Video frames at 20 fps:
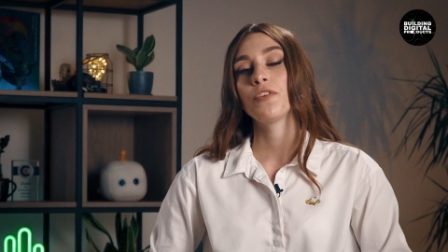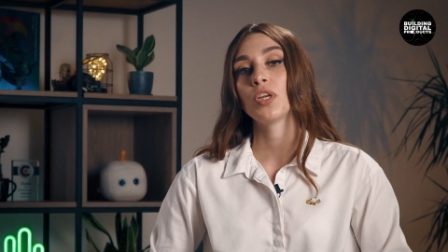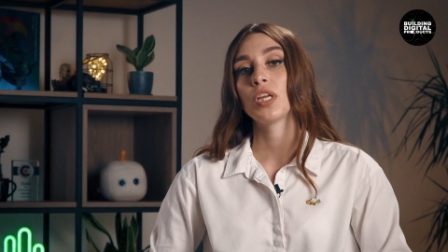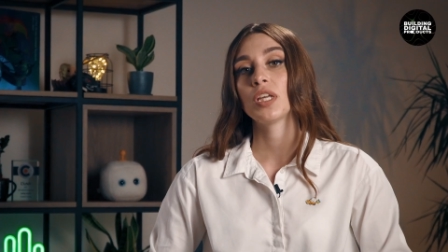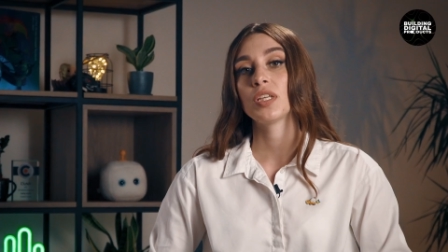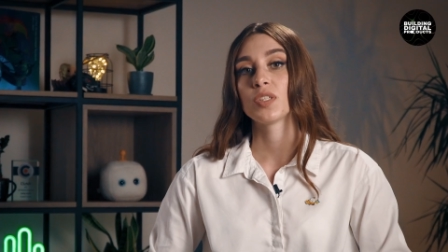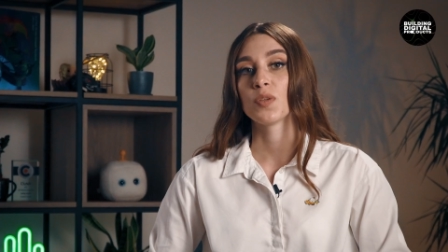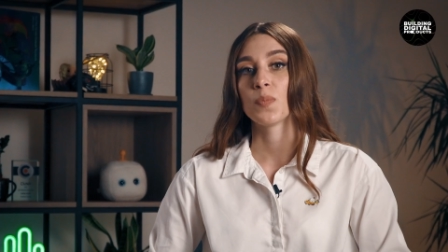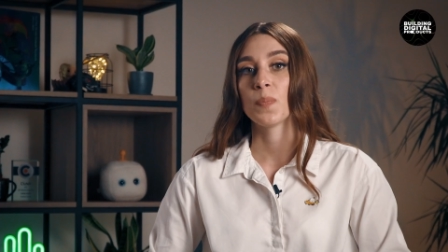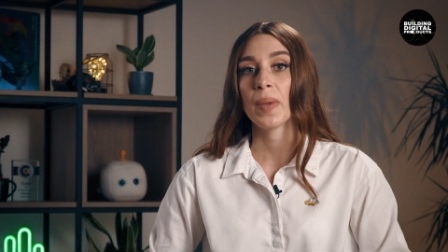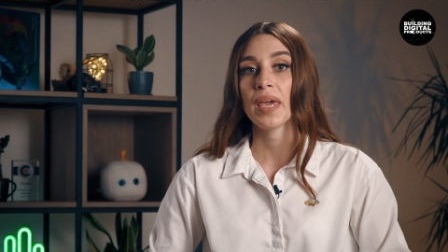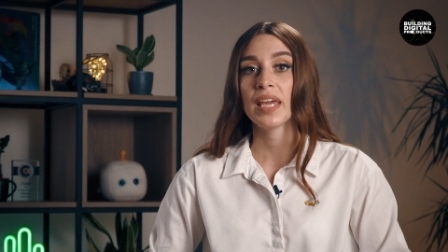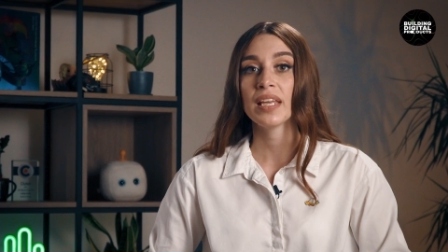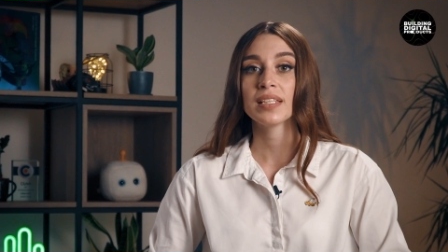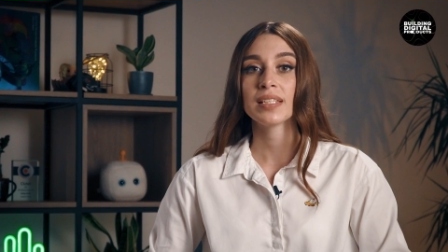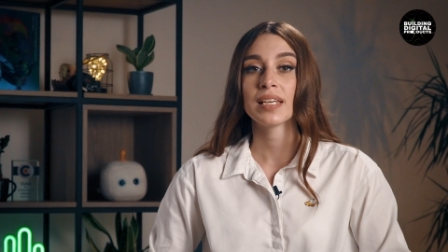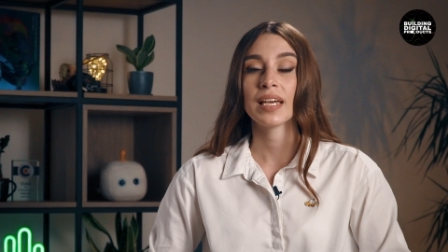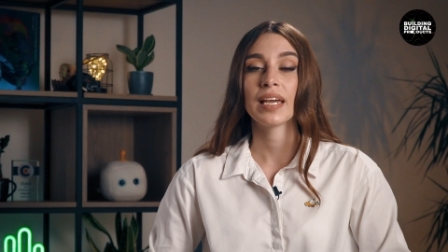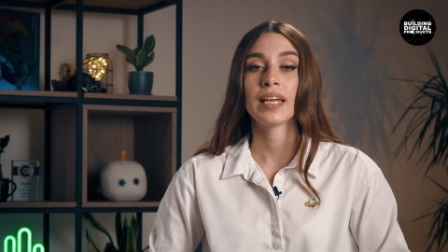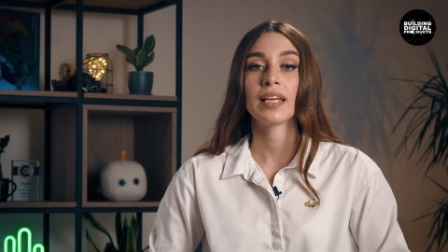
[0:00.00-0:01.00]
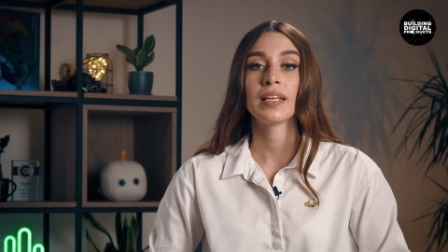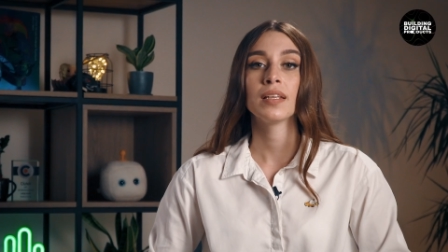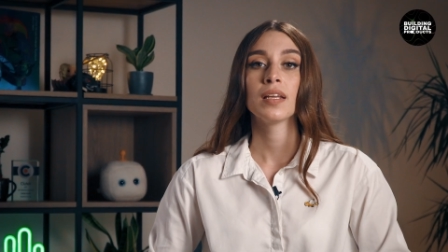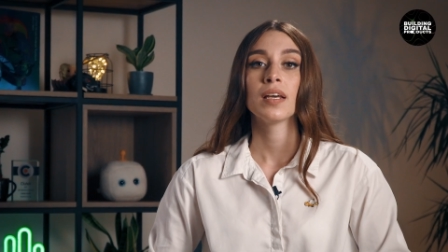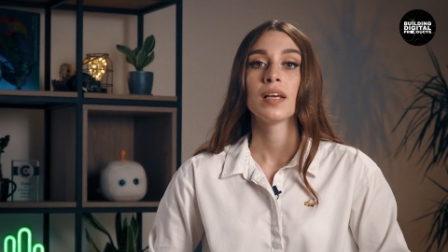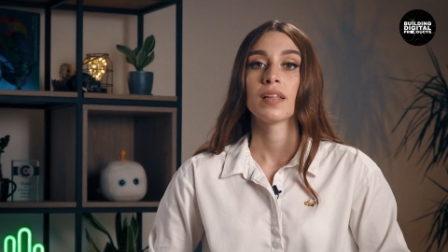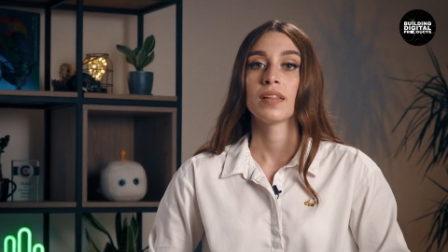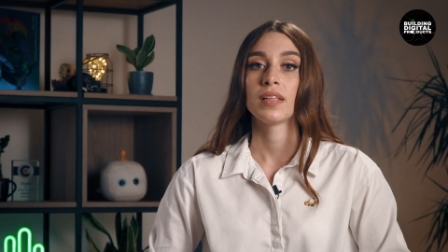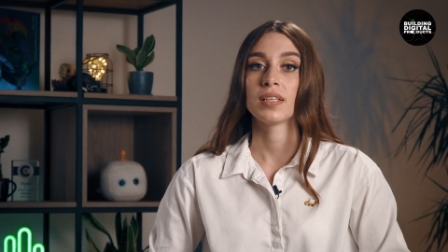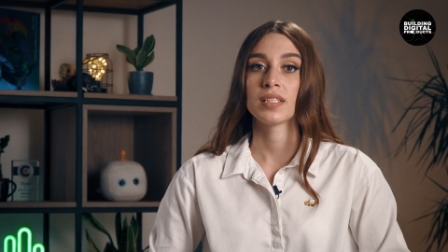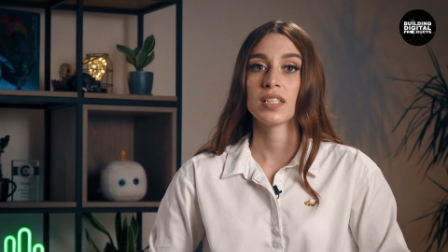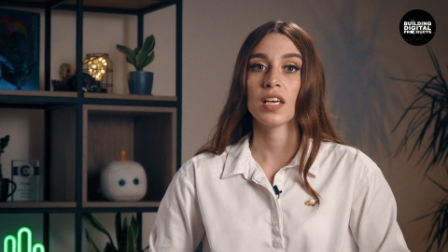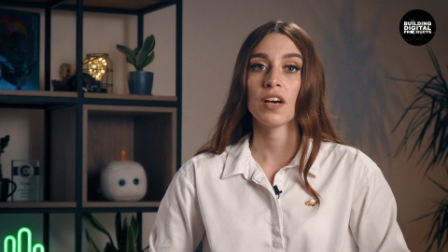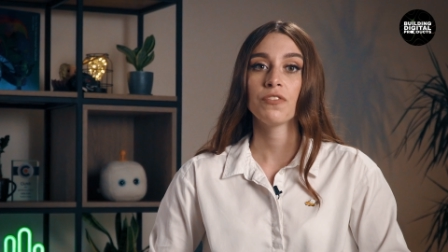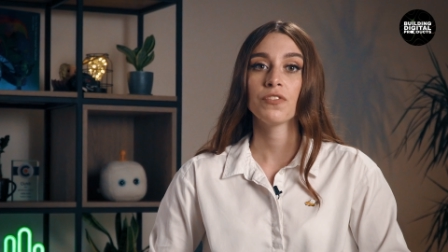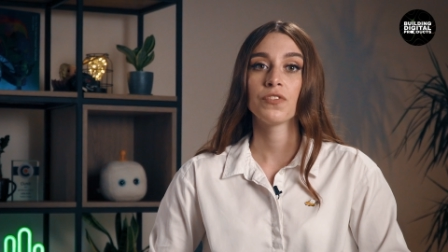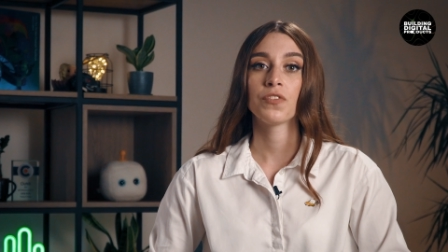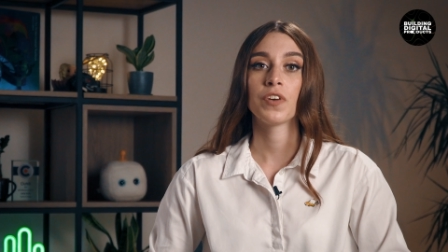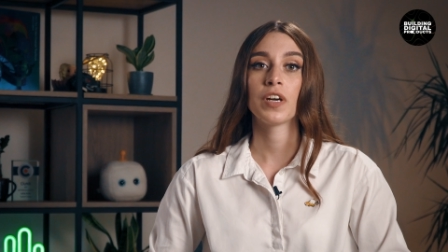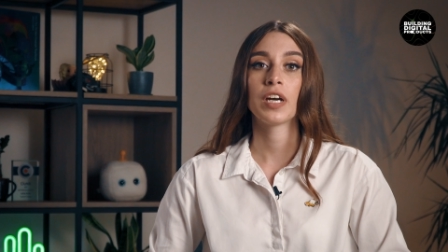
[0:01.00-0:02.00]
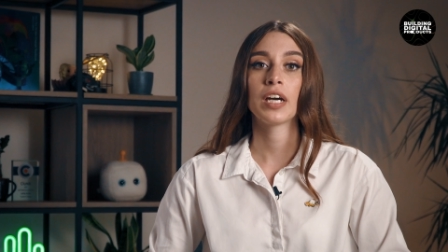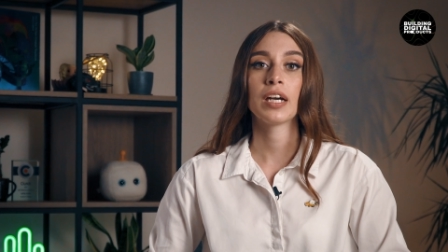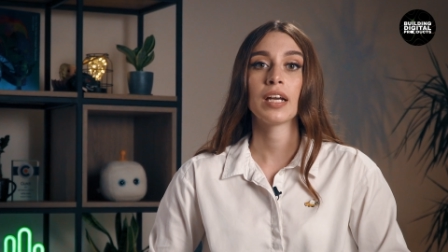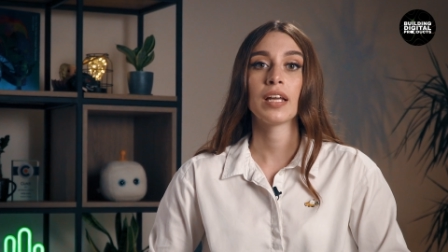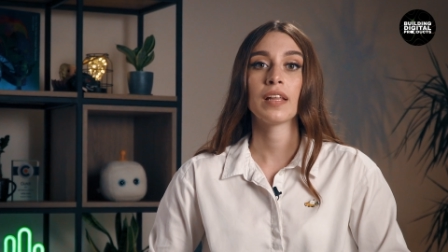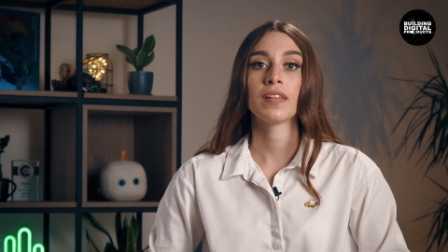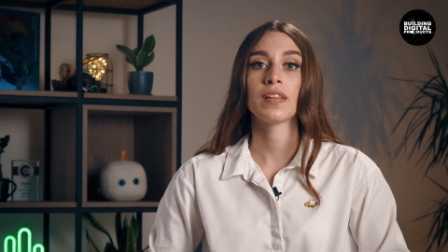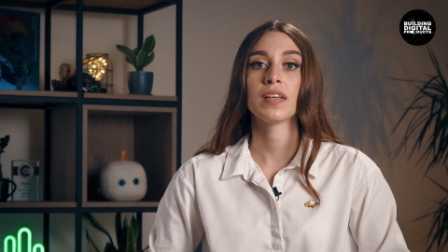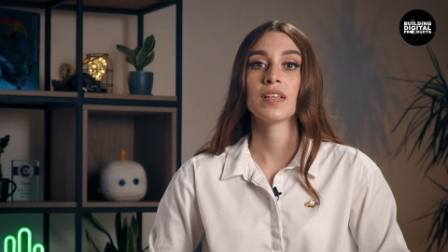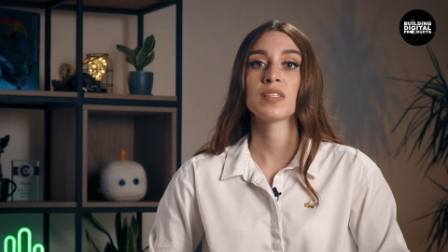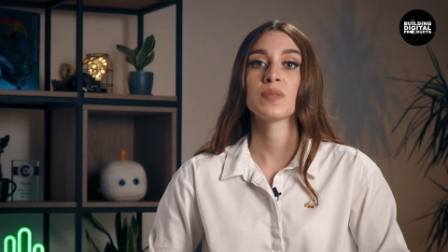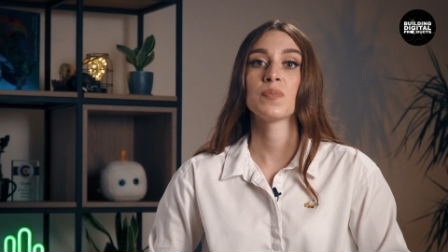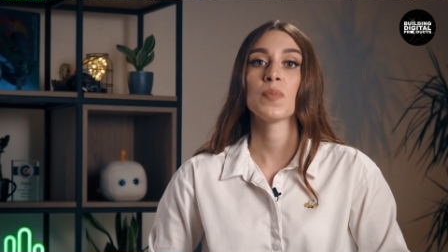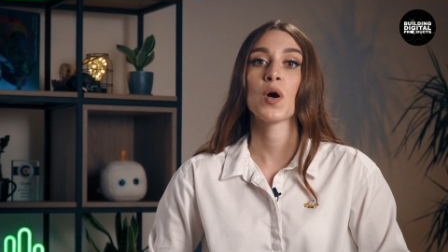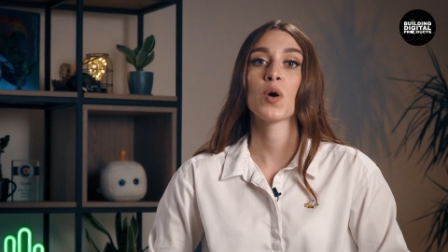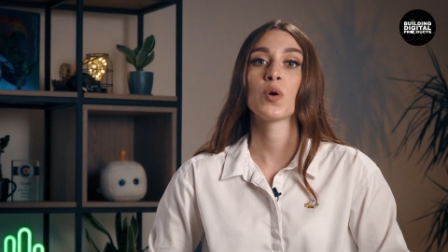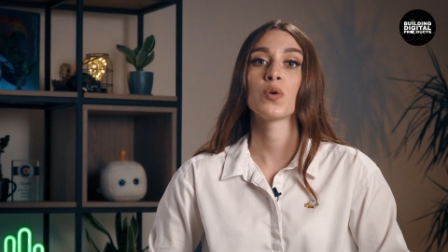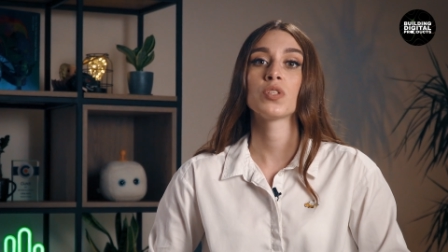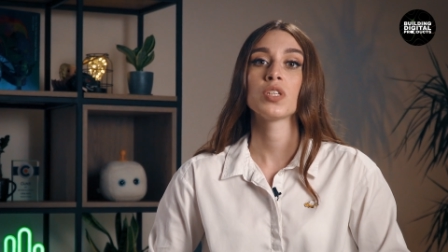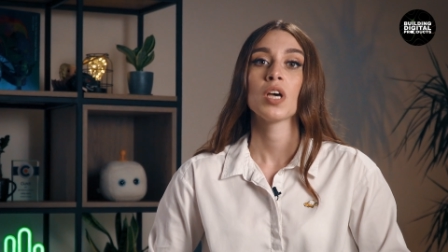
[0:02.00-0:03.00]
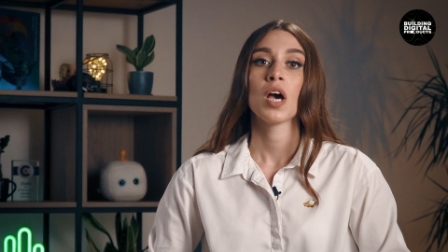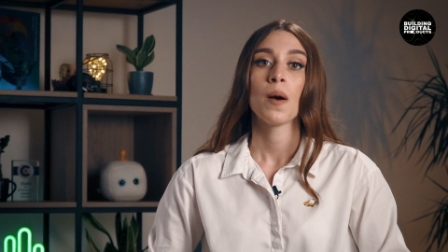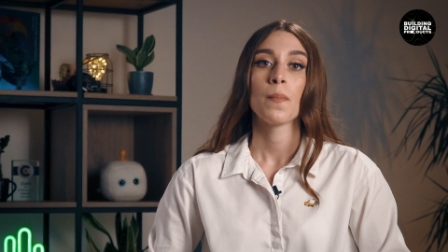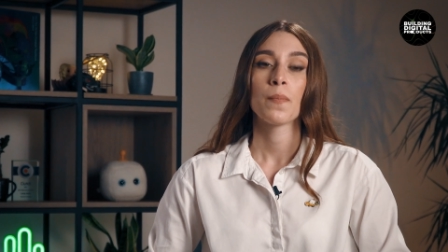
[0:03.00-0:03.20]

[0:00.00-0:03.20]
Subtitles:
you need to maintain the software in this mode,